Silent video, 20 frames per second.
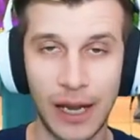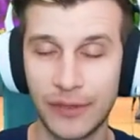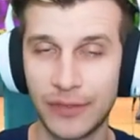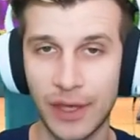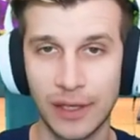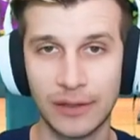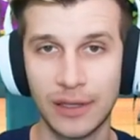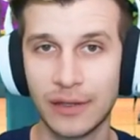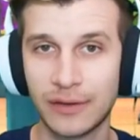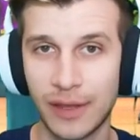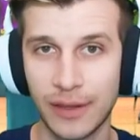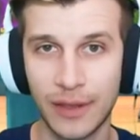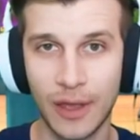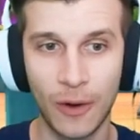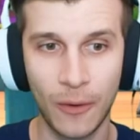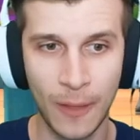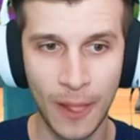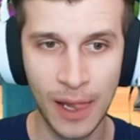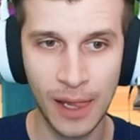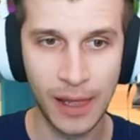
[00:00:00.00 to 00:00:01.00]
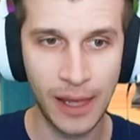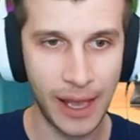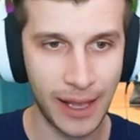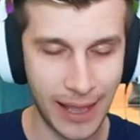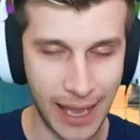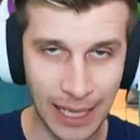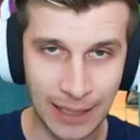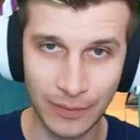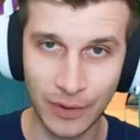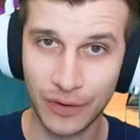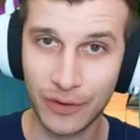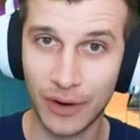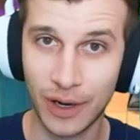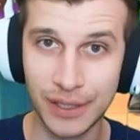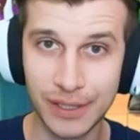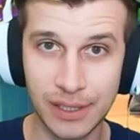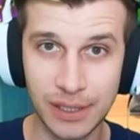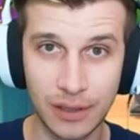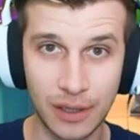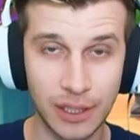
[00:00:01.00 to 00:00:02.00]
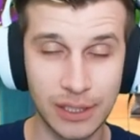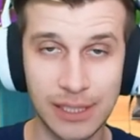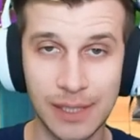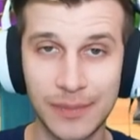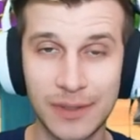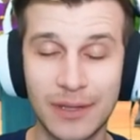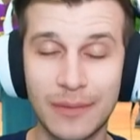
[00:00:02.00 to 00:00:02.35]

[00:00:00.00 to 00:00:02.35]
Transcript: I think Nintendo and Animal Crossing are some